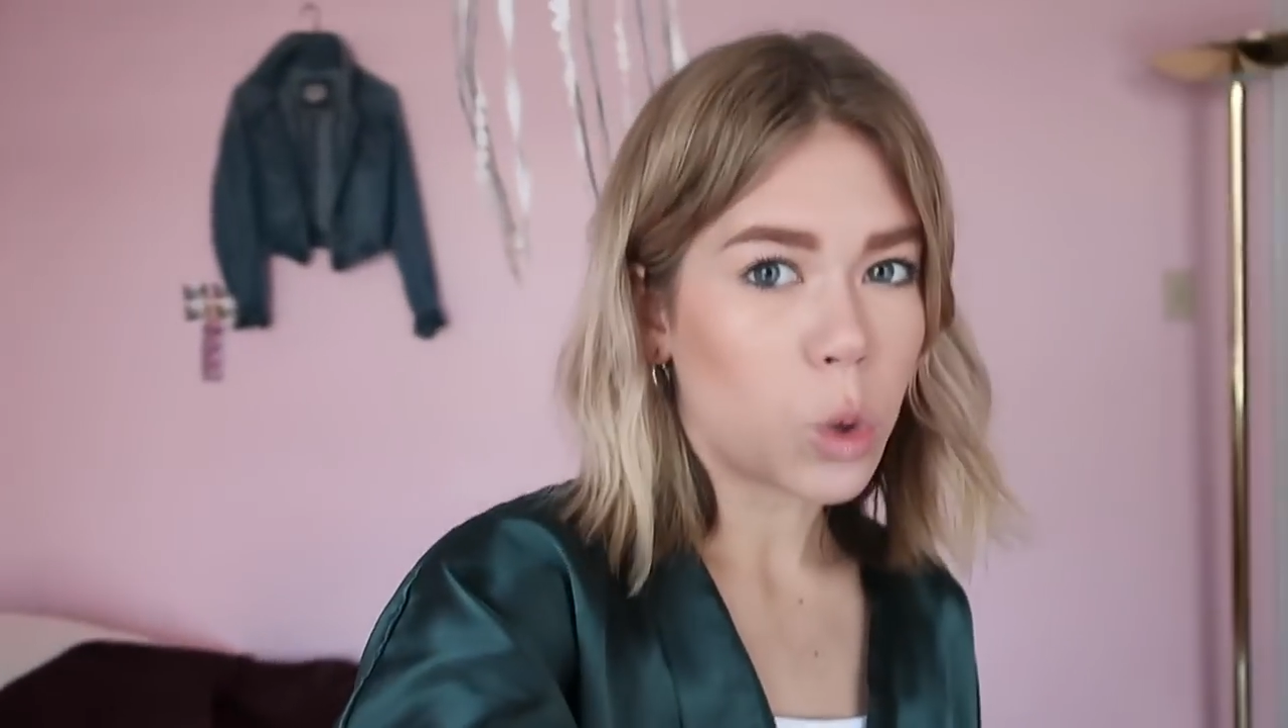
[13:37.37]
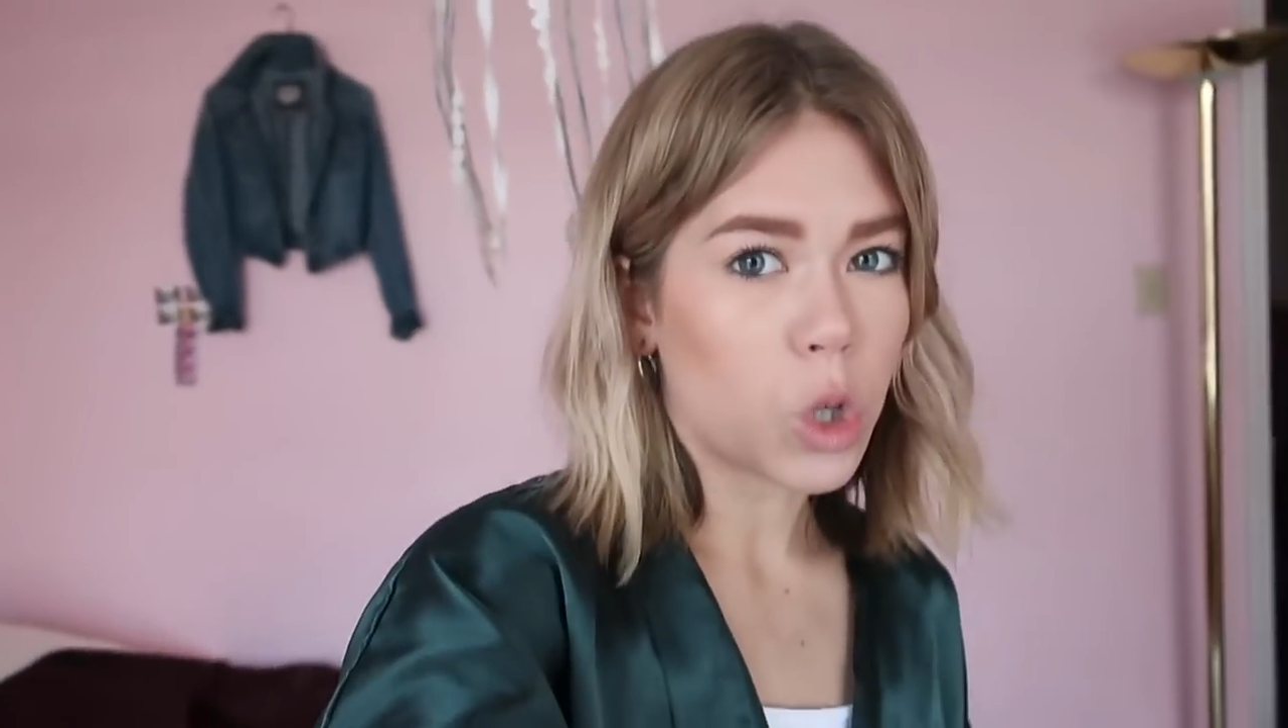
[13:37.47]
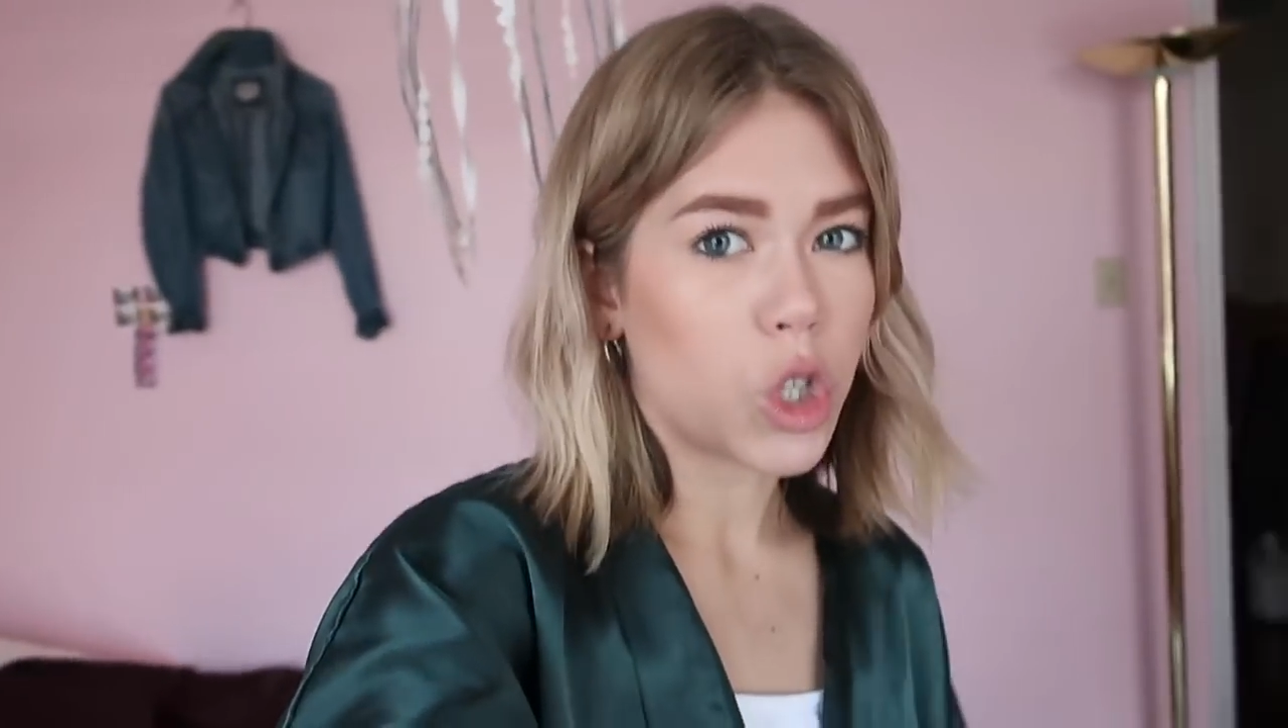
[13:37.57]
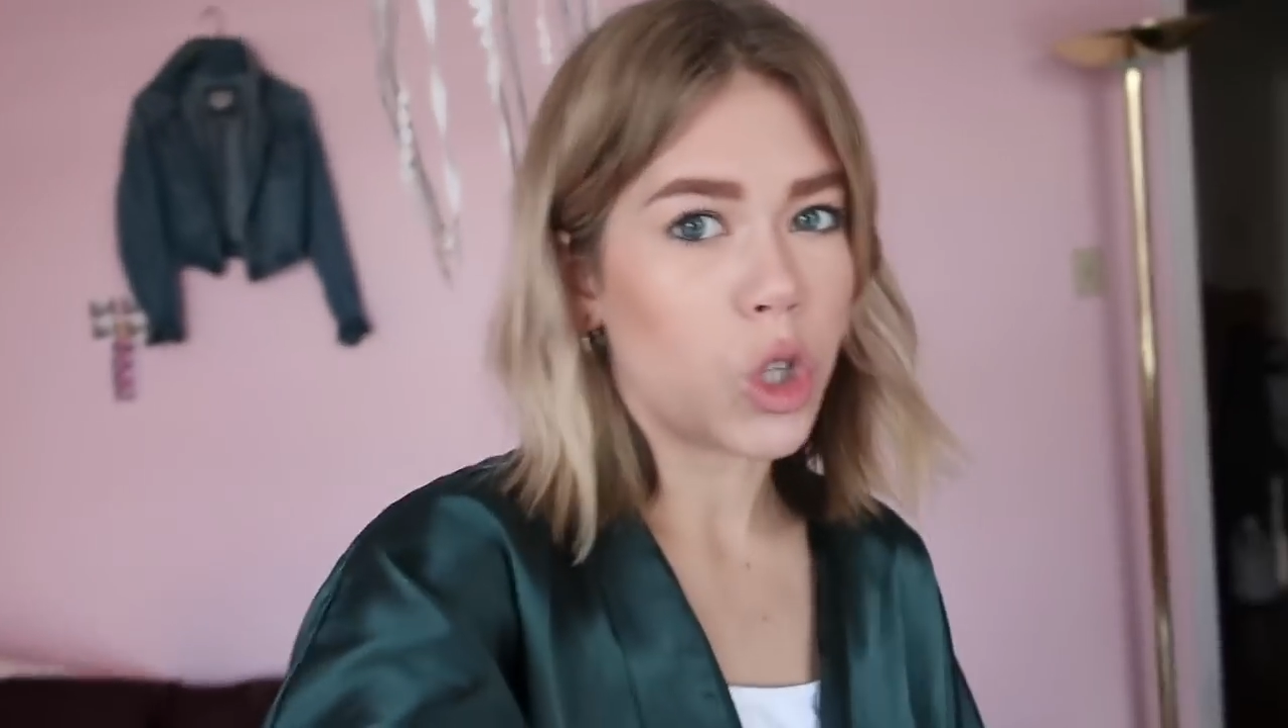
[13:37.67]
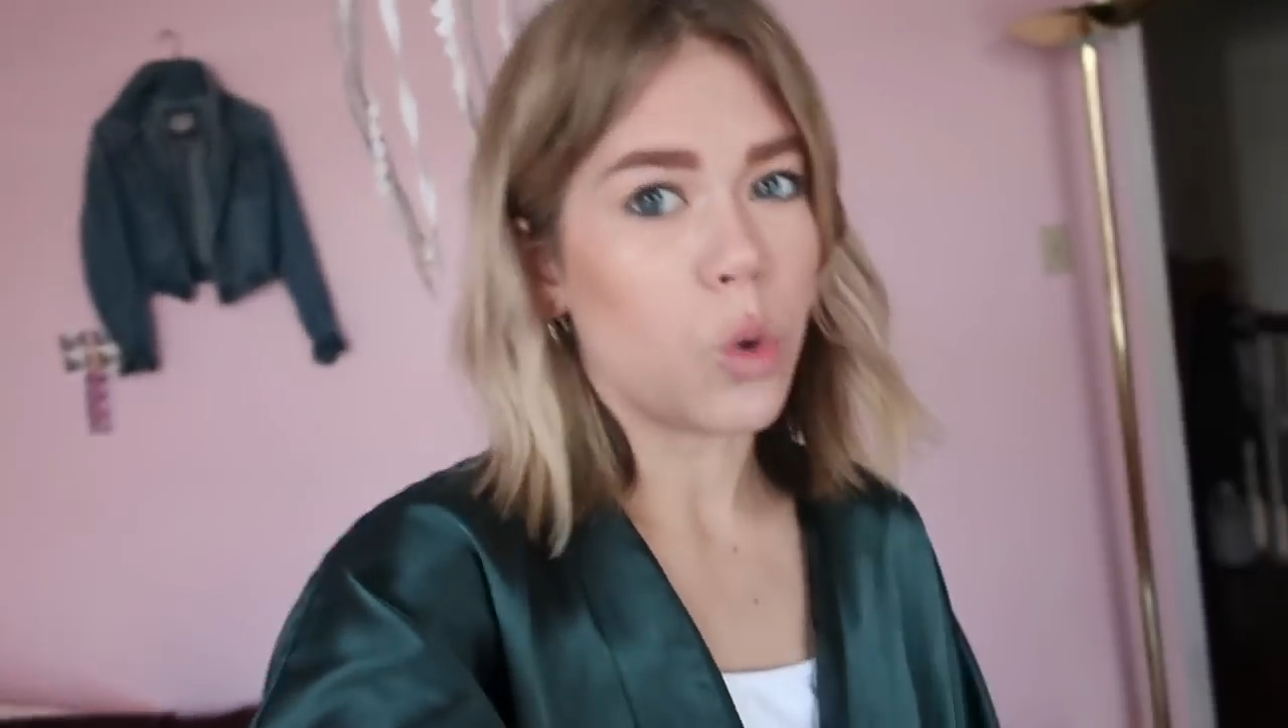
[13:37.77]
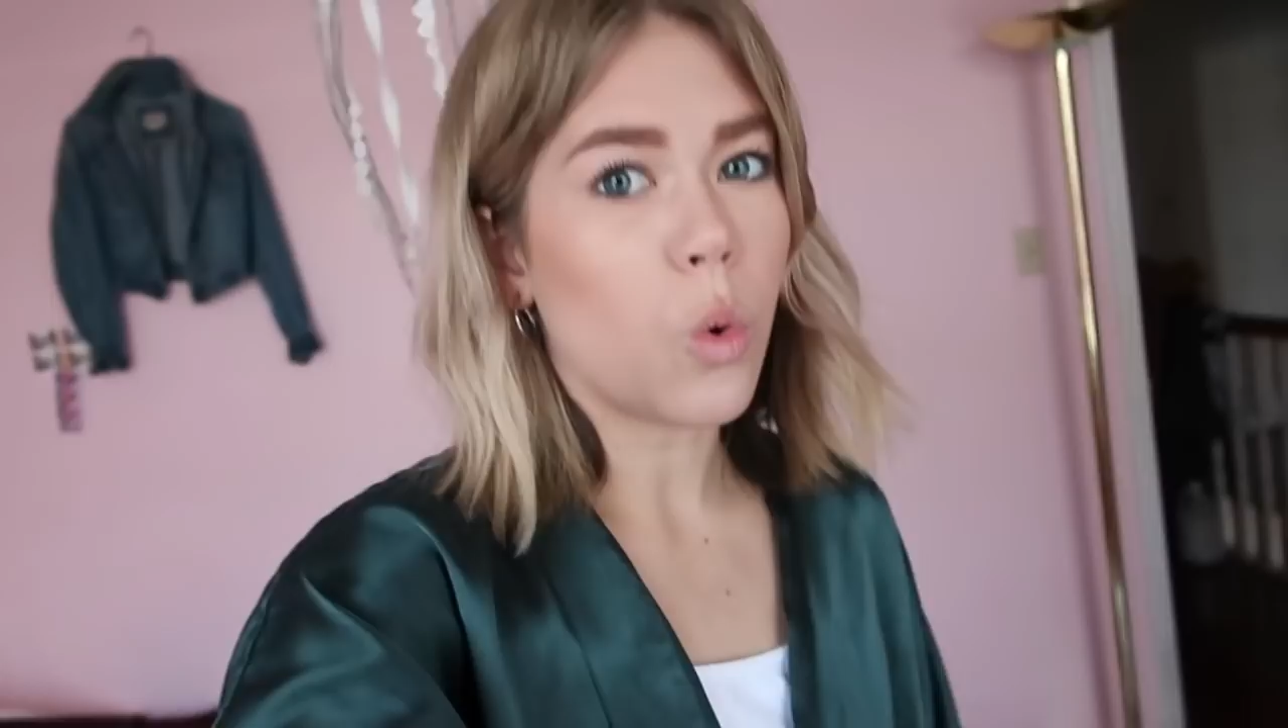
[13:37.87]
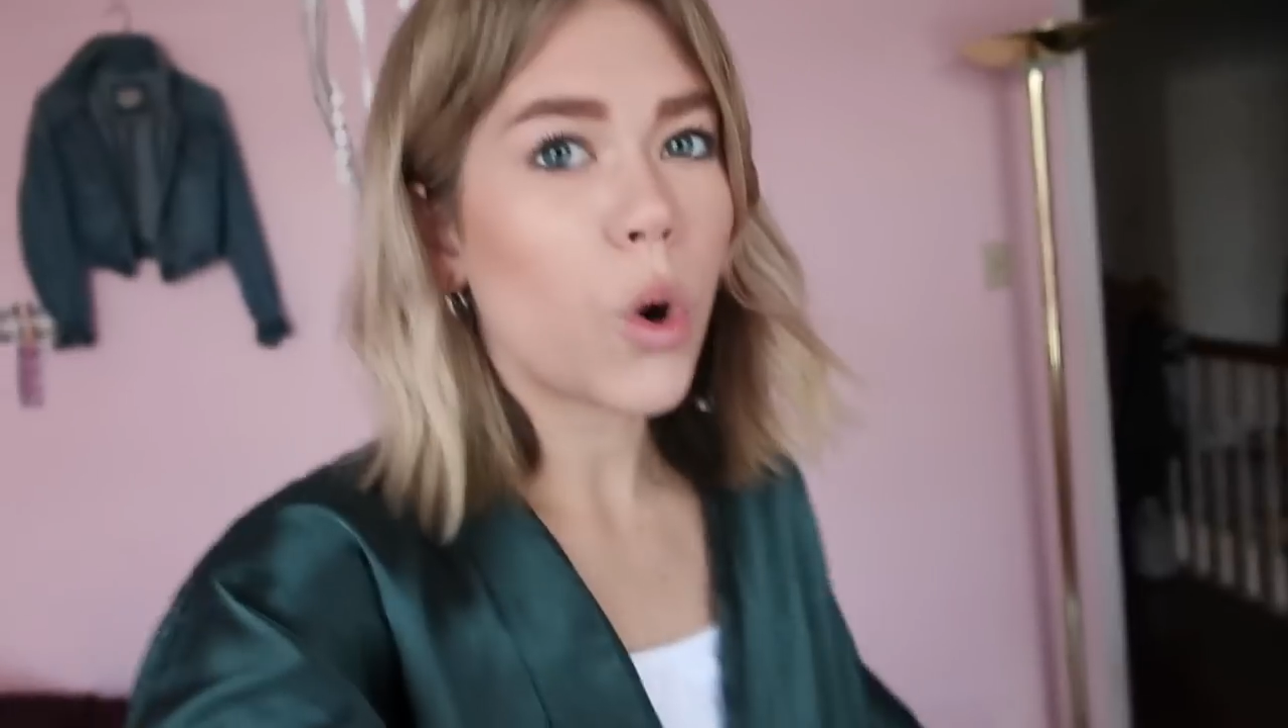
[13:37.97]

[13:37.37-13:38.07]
door shoe